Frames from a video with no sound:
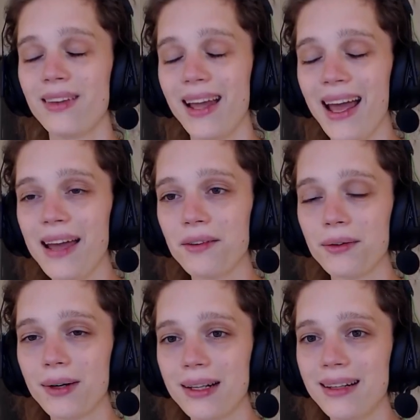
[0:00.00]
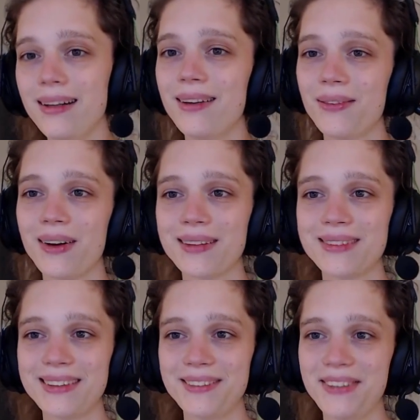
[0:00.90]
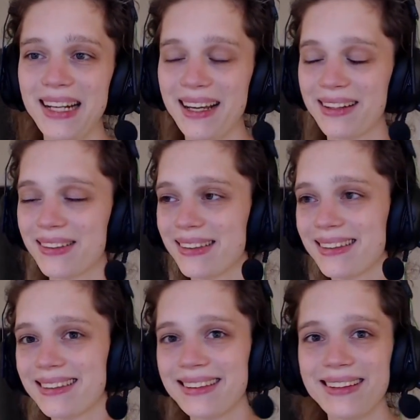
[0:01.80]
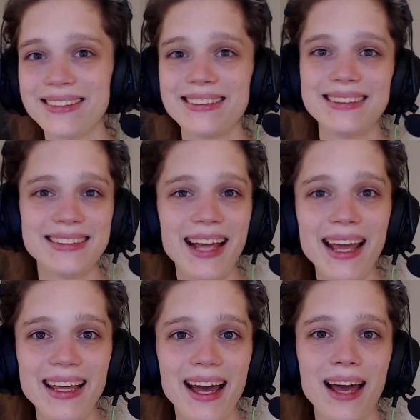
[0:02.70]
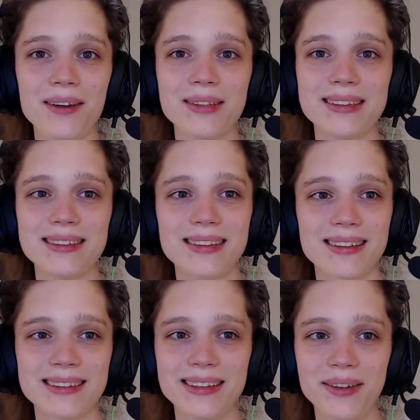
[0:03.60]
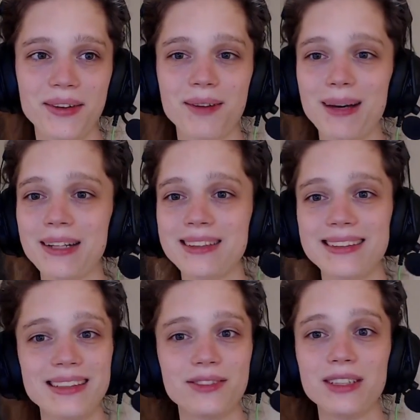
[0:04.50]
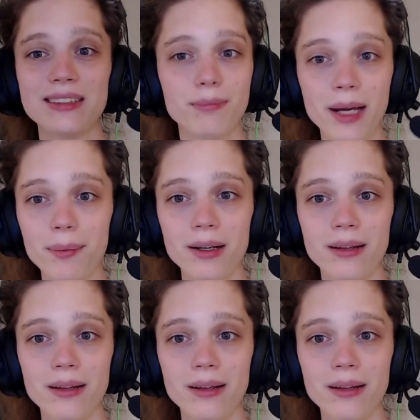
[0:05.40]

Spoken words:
Hey everyone, welcome to the video. So today I want to talk to you about this recent paper